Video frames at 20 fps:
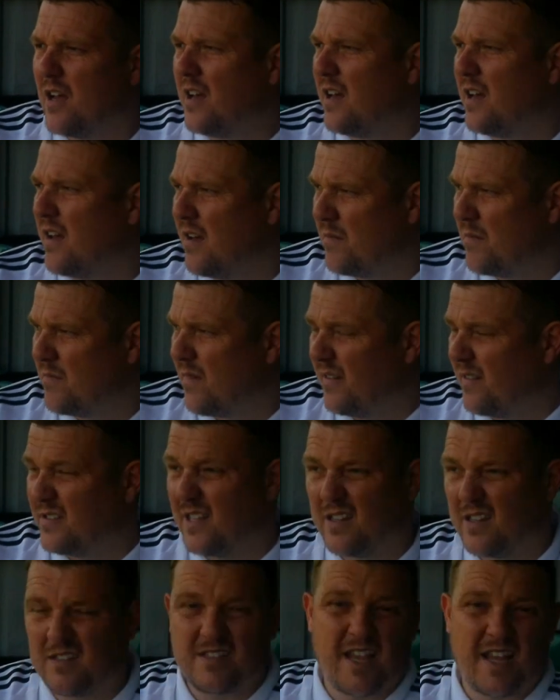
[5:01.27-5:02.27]
I've
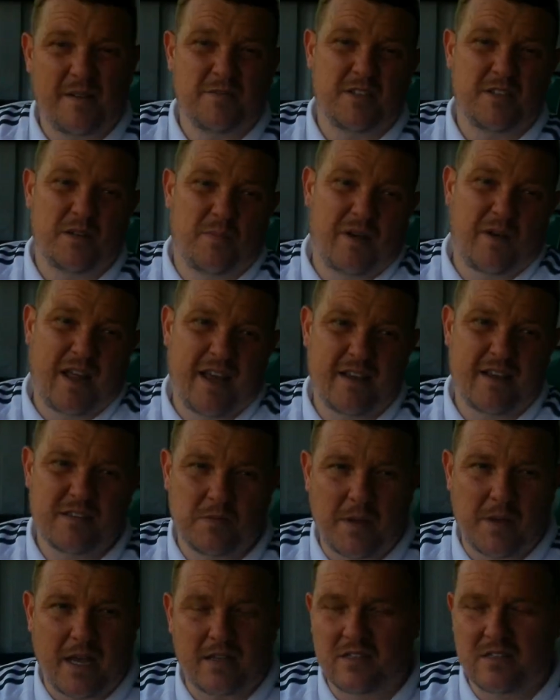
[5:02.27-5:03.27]
said the same to the players
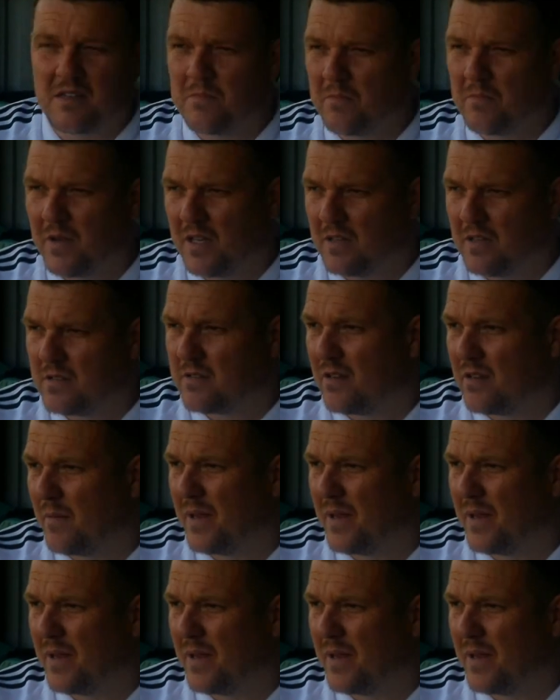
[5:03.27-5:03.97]
about sin bins. I